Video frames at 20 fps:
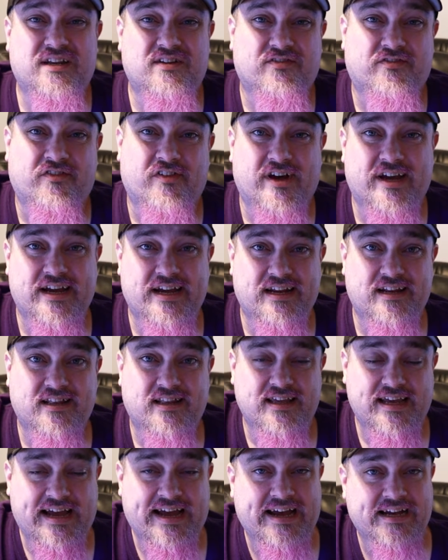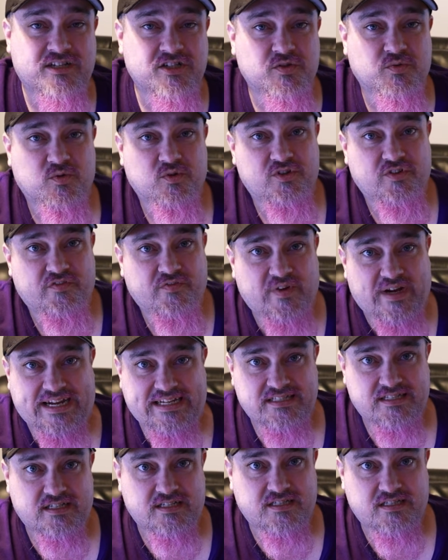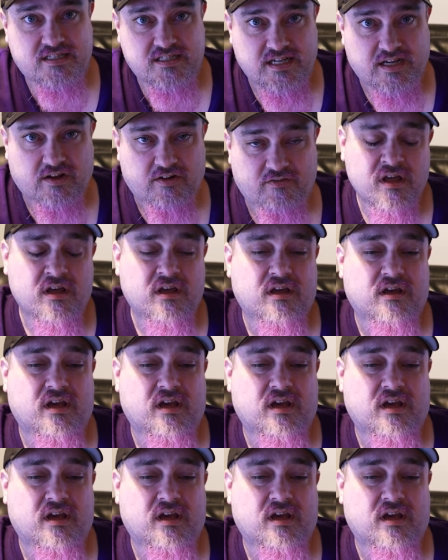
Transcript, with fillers: find the actual device itself.